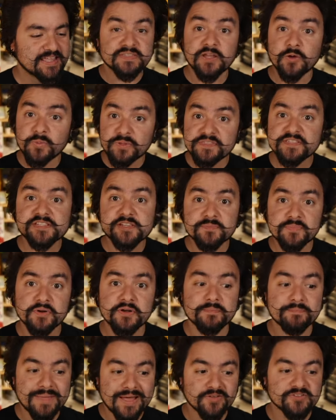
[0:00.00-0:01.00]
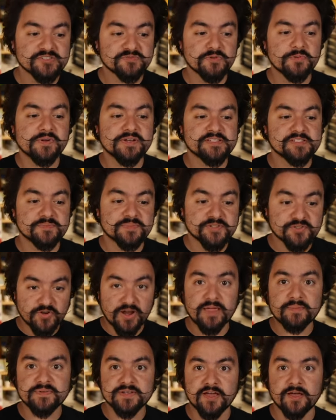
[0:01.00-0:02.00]
Now, when this component mounts, we want to
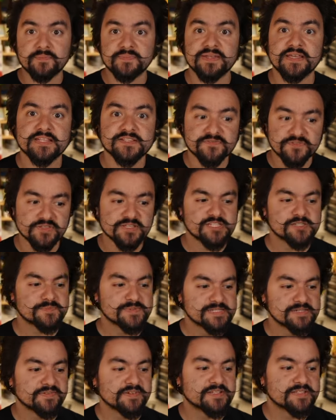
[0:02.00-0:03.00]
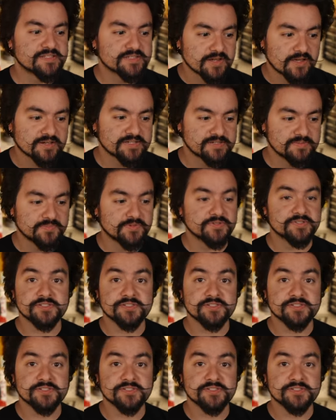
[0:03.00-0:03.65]
subscribe to updates for this specific stock symbol.